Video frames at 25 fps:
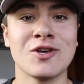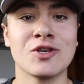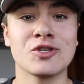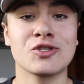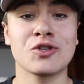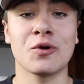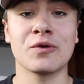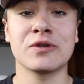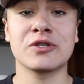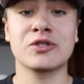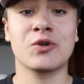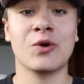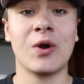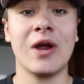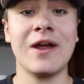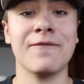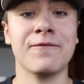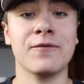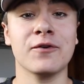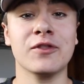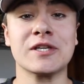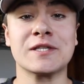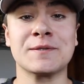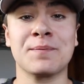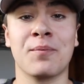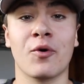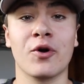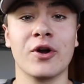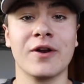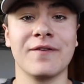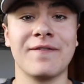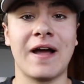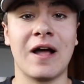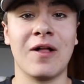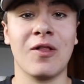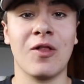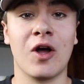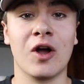So it was great for the sport
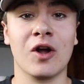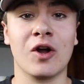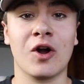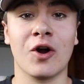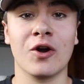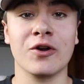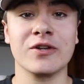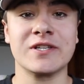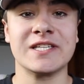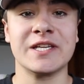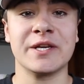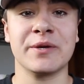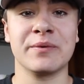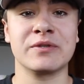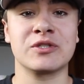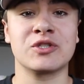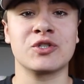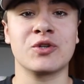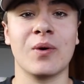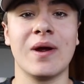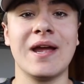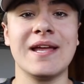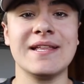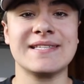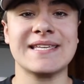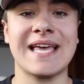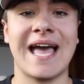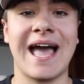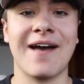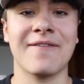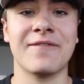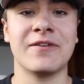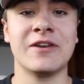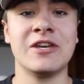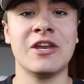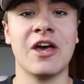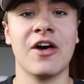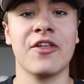of outlaw karts and it was great to
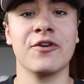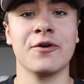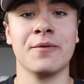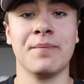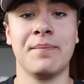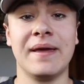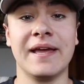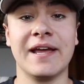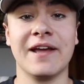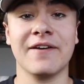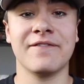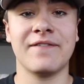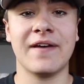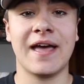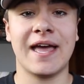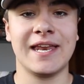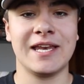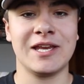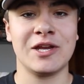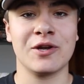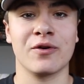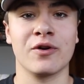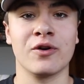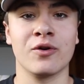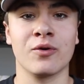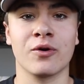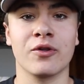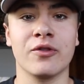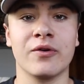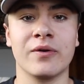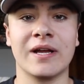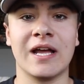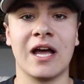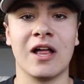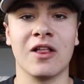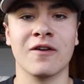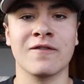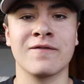have another big event here in
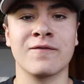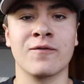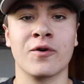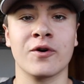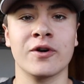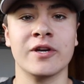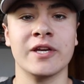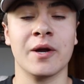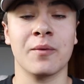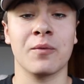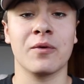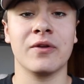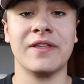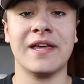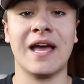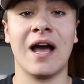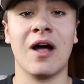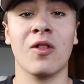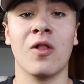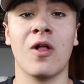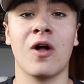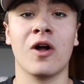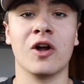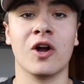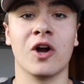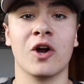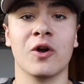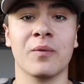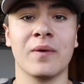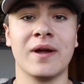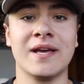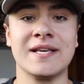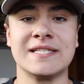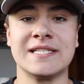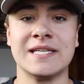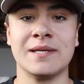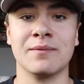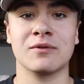Northern California where the outlaw kart
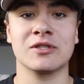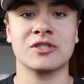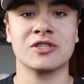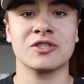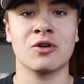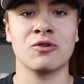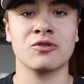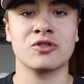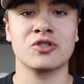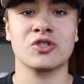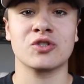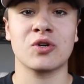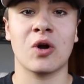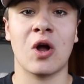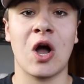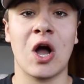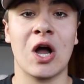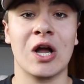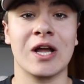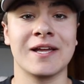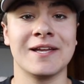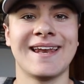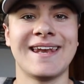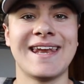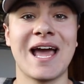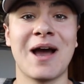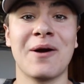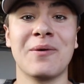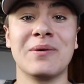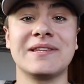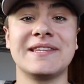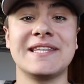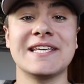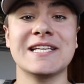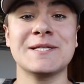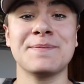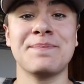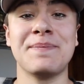racing was so strong. Now
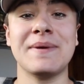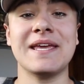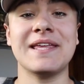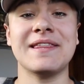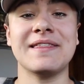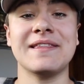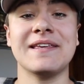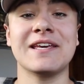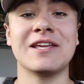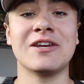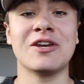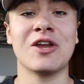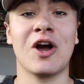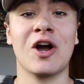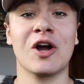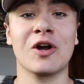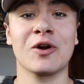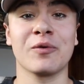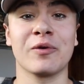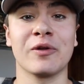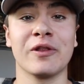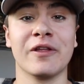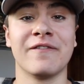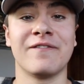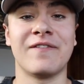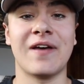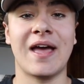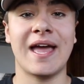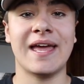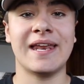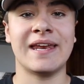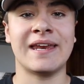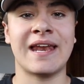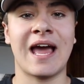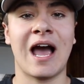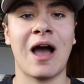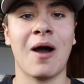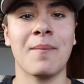with this being the inaugural
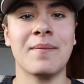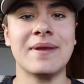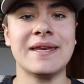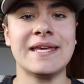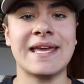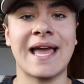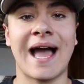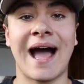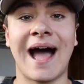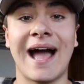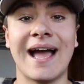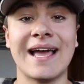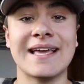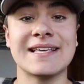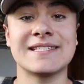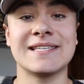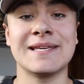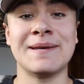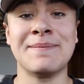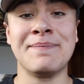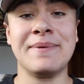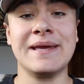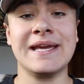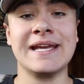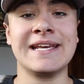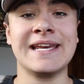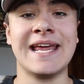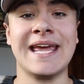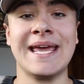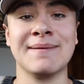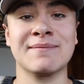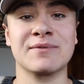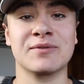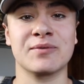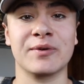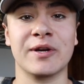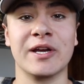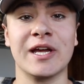event and how many eyes and big
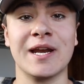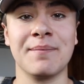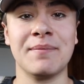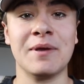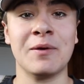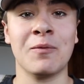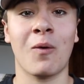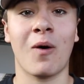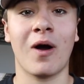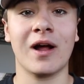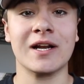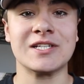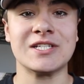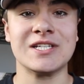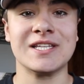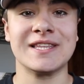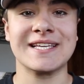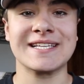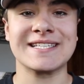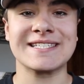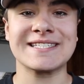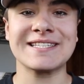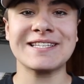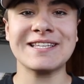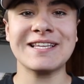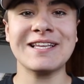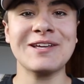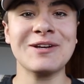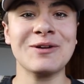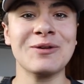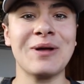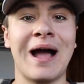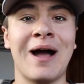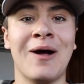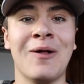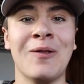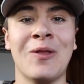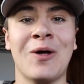names were gonna be watching this
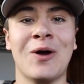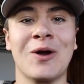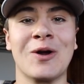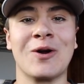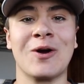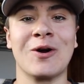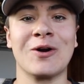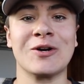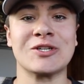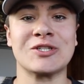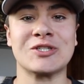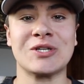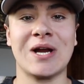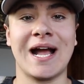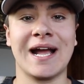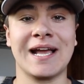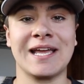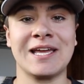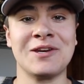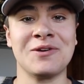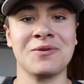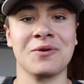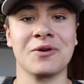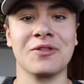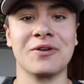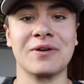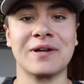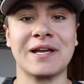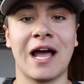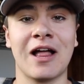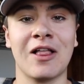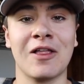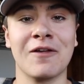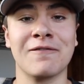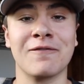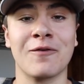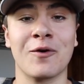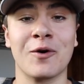little outlaw kart track in Northern
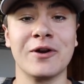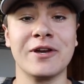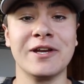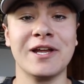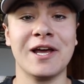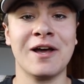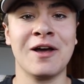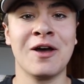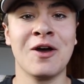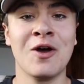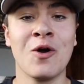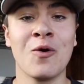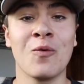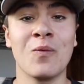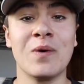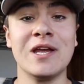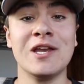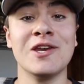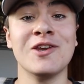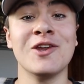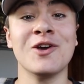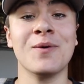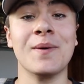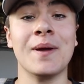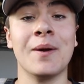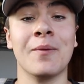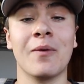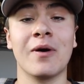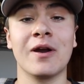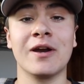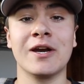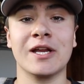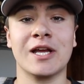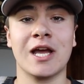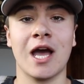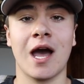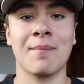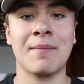California, we knew we
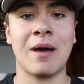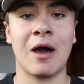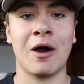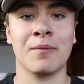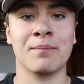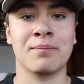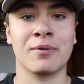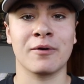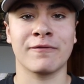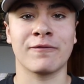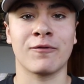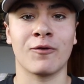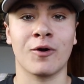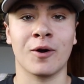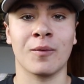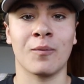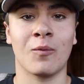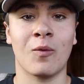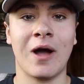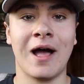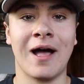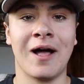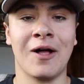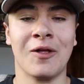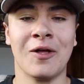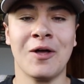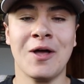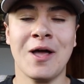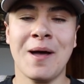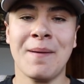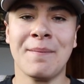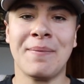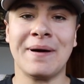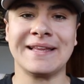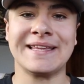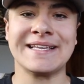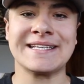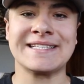wanted to come out and perform well.
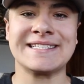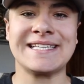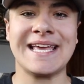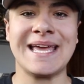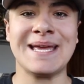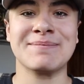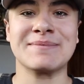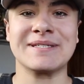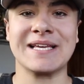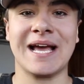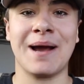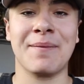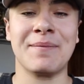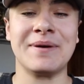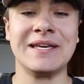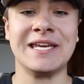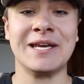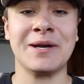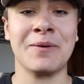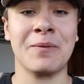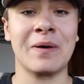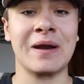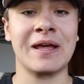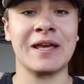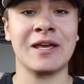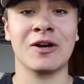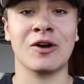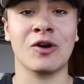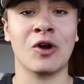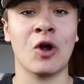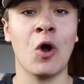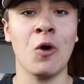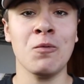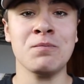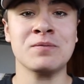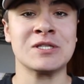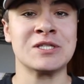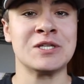But at the same time, we didn't wanna get our
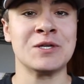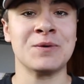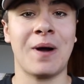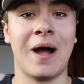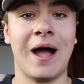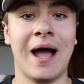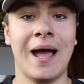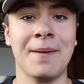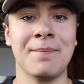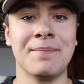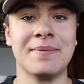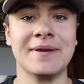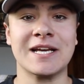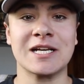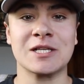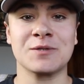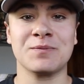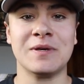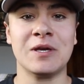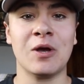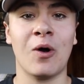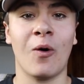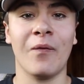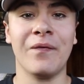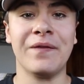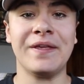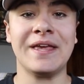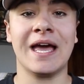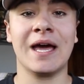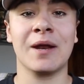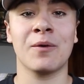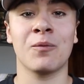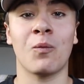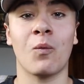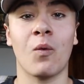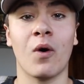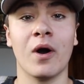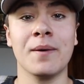hopes too high because we only
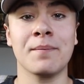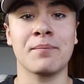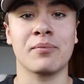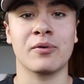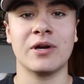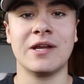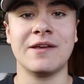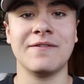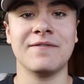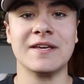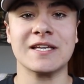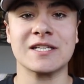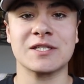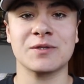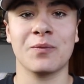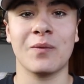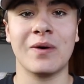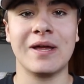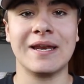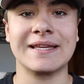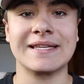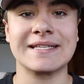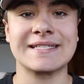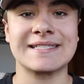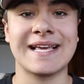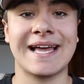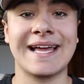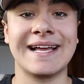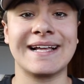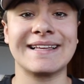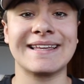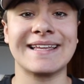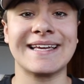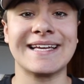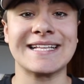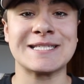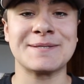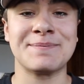had one previous win at the
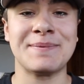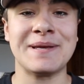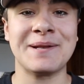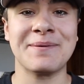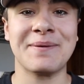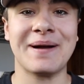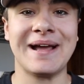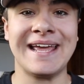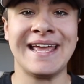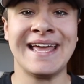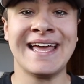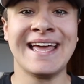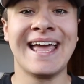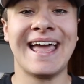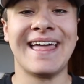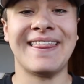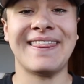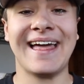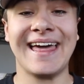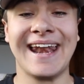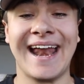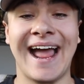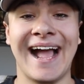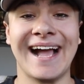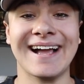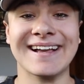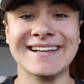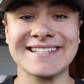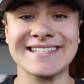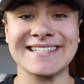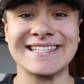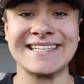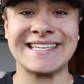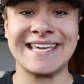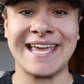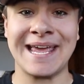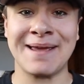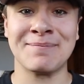Cycleland Speedway and that
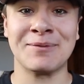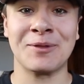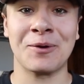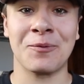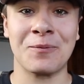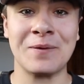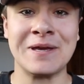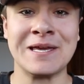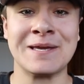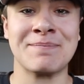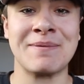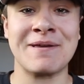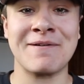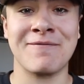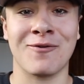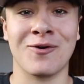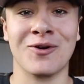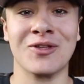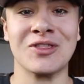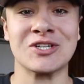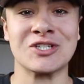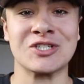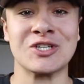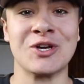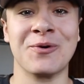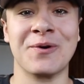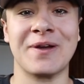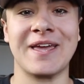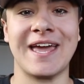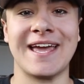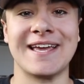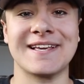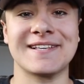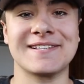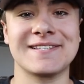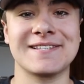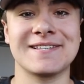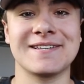actually came the week before the
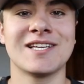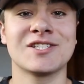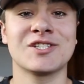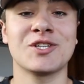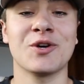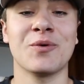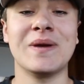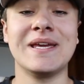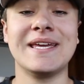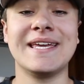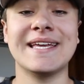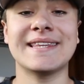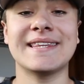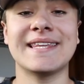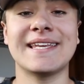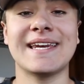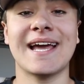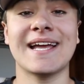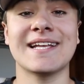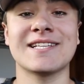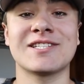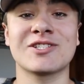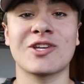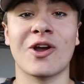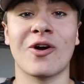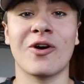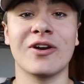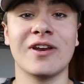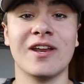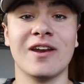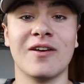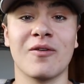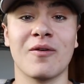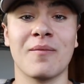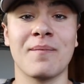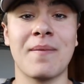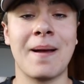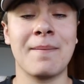showcase. So we get the night
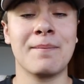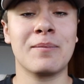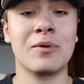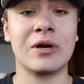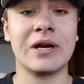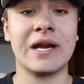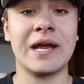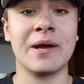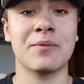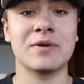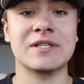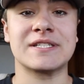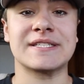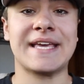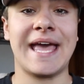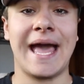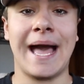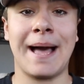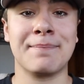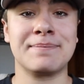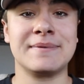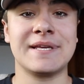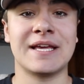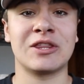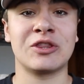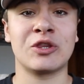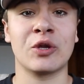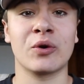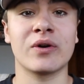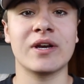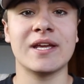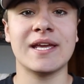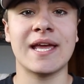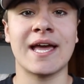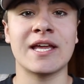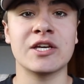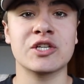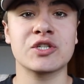started and remember it was capped at
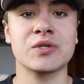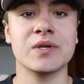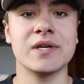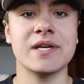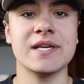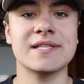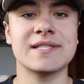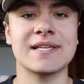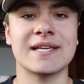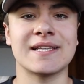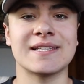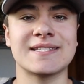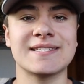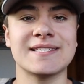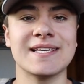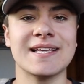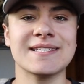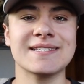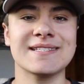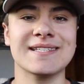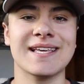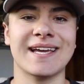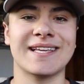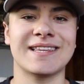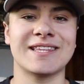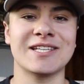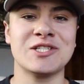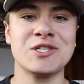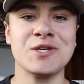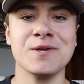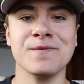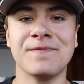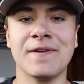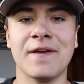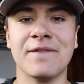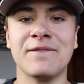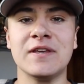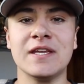30 entries and since like the
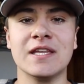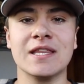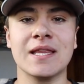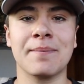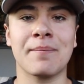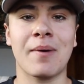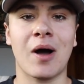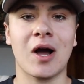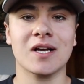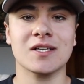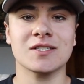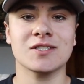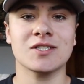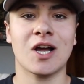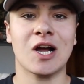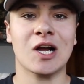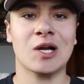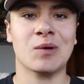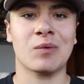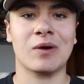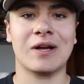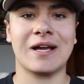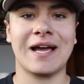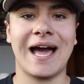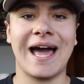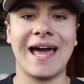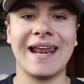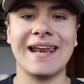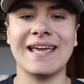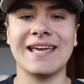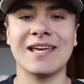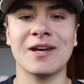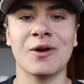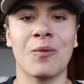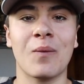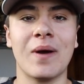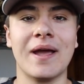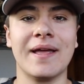250 and the box stock were kinda
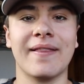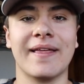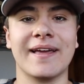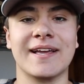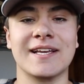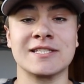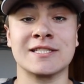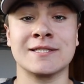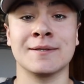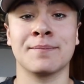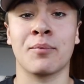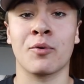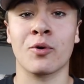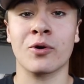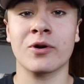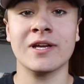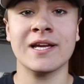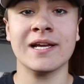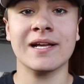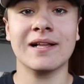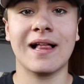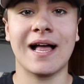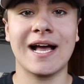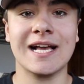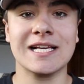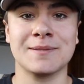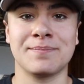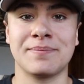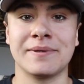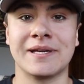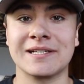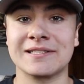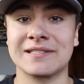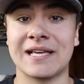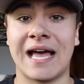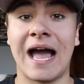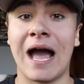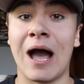in a way like a supporting class
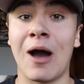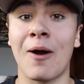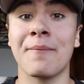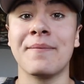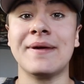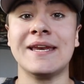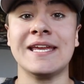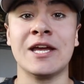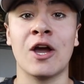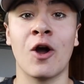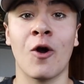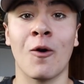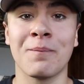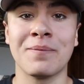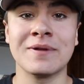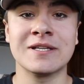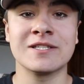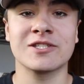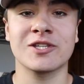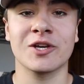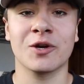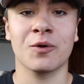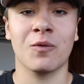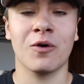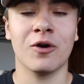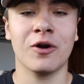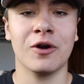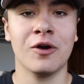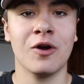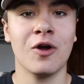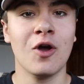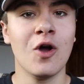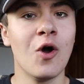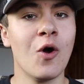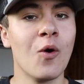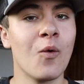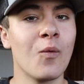because of how many opens there were.